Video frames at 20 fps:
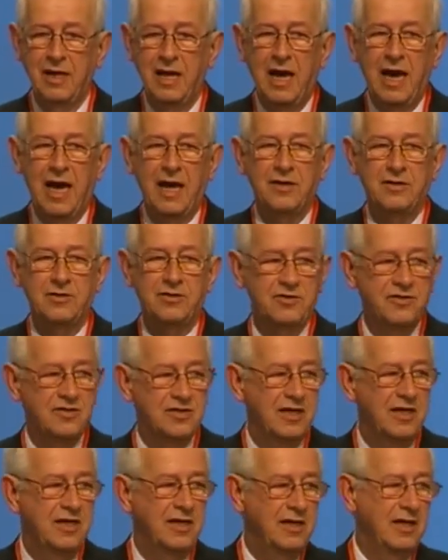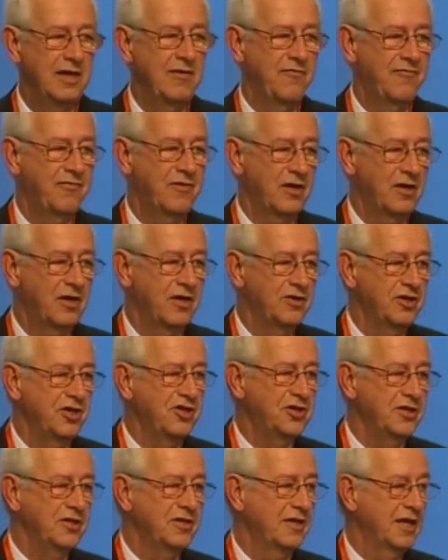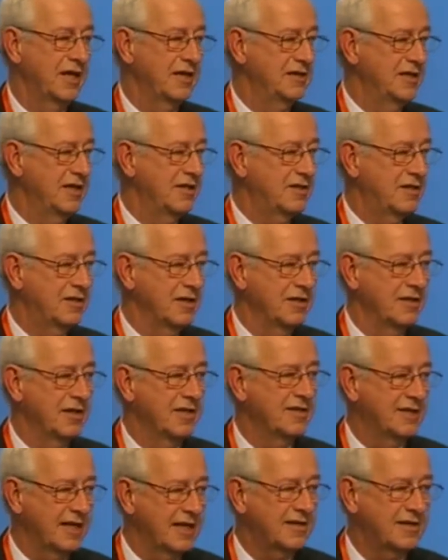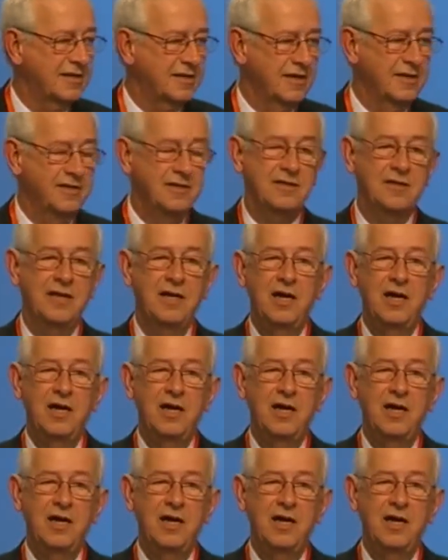and to see if the conditions that existed in the 60s